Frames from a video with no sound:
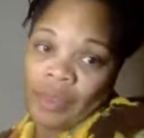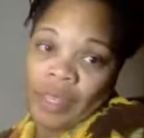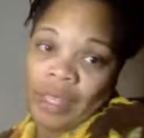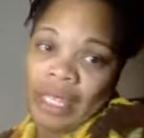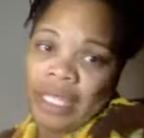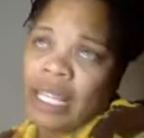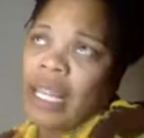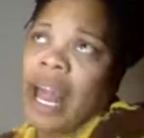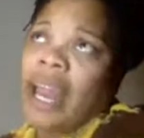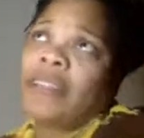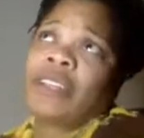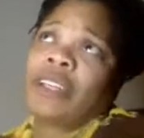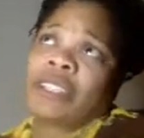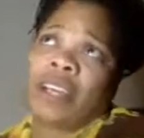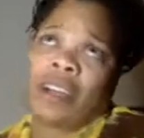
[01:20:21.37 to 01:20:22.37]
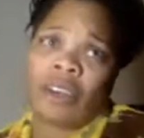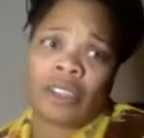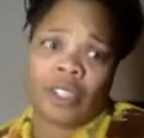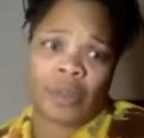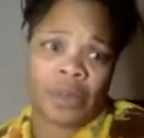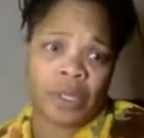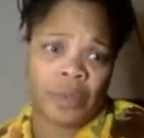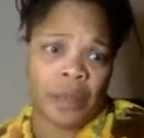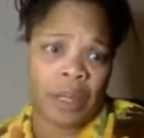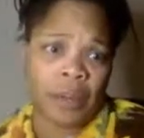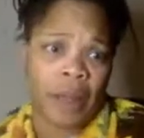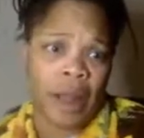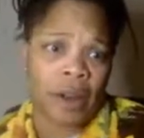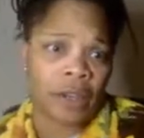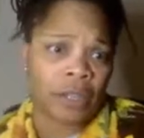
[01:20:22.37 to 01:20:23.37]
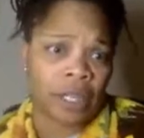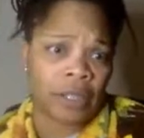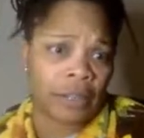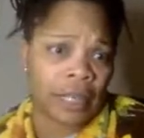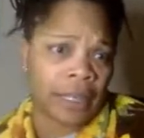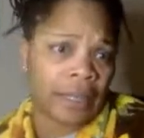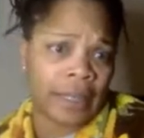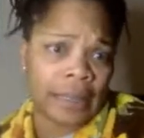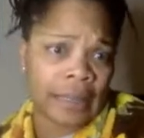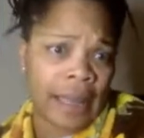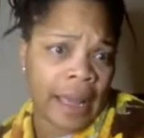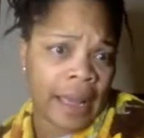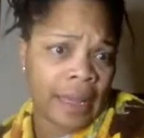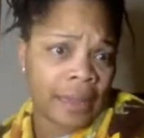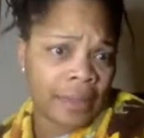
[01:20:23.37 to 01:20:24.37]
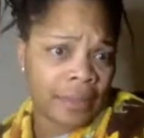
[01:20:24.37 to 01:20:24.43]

There's a lot of things that aren't supposed to be in a barrel. They don't act like that.